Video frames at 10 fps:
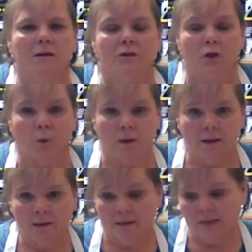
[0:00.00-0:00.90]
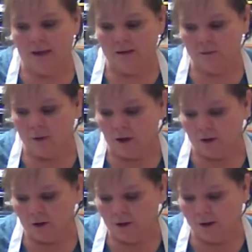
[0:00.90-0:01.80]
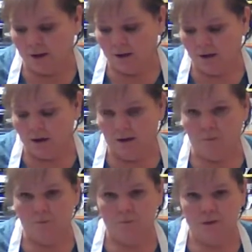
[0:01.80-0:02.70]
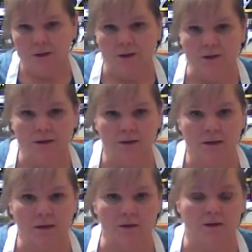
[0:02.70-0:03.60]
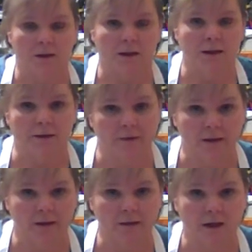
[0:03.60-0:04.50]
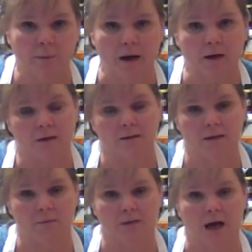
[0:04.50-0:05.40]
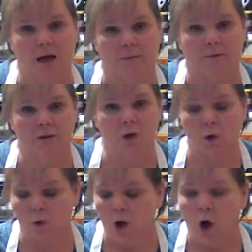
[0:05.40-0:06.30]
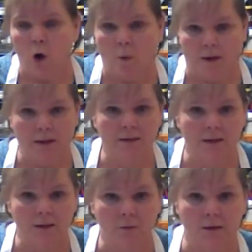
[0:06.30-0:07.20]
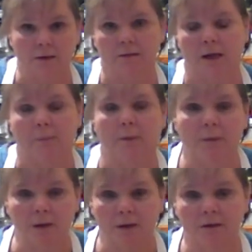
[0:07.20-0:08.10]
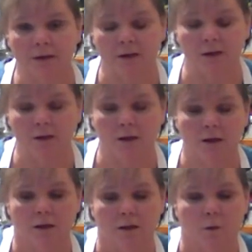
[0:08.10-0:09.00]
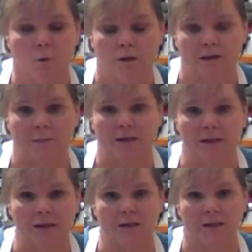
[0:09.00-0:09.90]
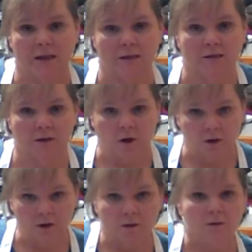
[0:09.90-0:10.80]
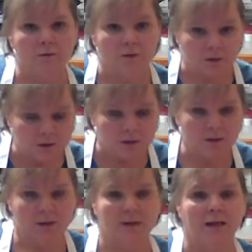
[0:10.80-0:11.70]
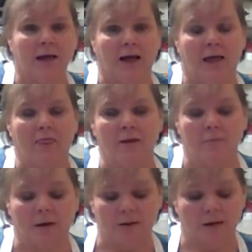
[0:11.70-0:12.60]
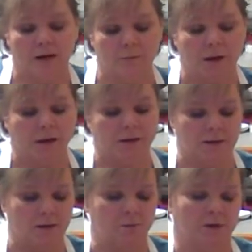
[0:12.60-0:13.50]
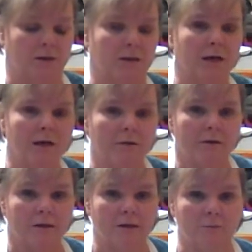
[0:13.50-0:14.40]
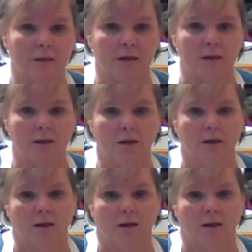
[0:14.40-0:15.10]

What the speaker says: So one of the things about cooking dinners is getting everything to come out at the same time. So what I did was I prepared the recipe that takes the longest first, and then by the time I get done with the second recipe